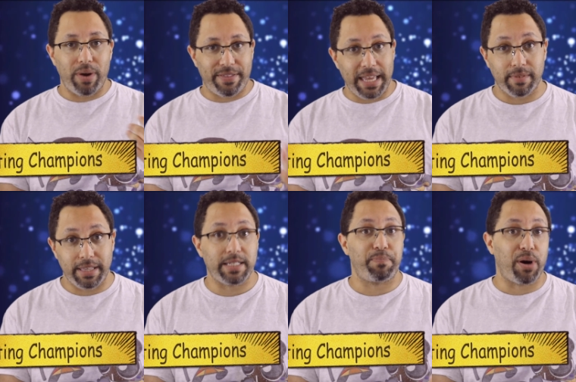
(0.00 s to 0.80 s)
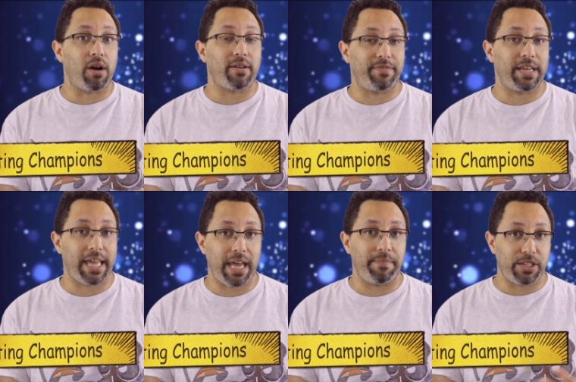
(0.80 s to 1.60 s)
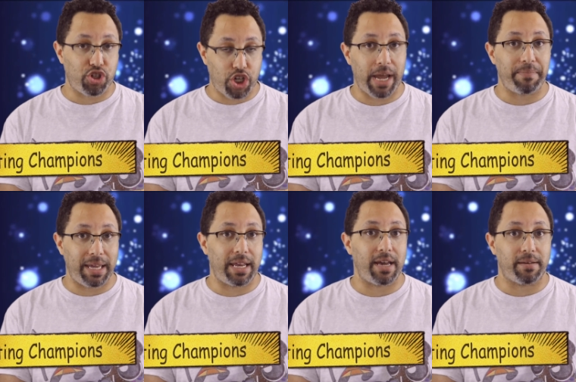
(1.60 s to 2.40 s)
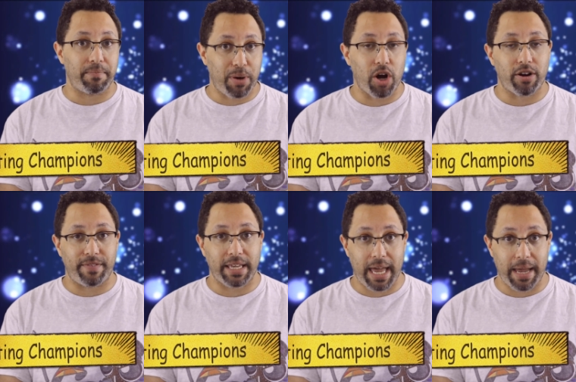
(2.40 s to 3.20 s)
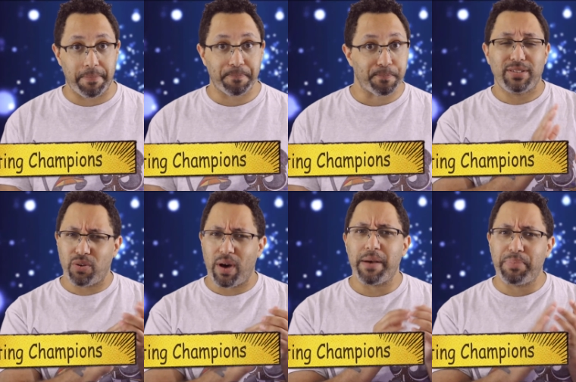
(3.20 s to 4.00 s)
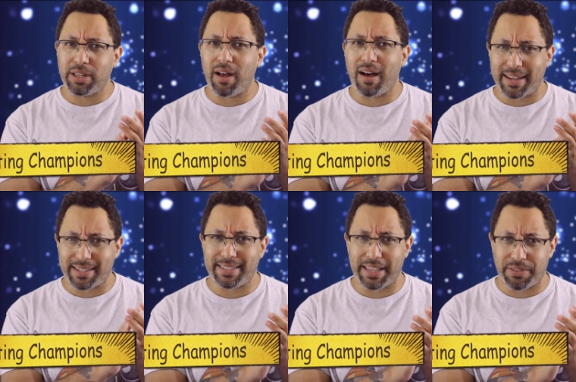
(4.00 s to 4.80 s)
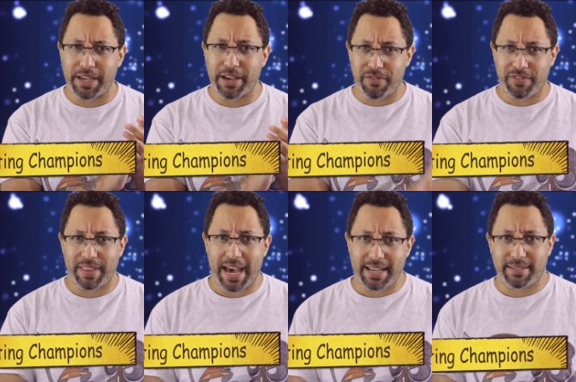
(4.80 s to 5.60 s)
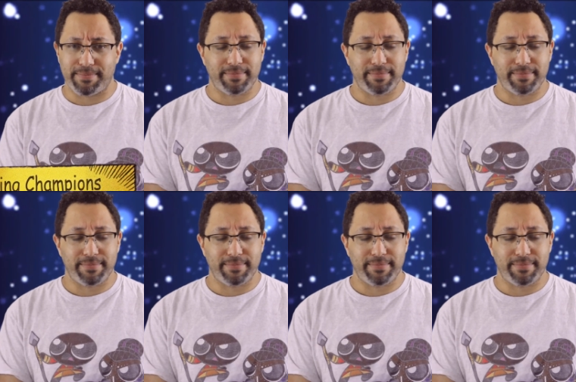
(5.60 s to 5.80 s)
with this part of the game, this championing part of the game. So I applaud D3 Go for that.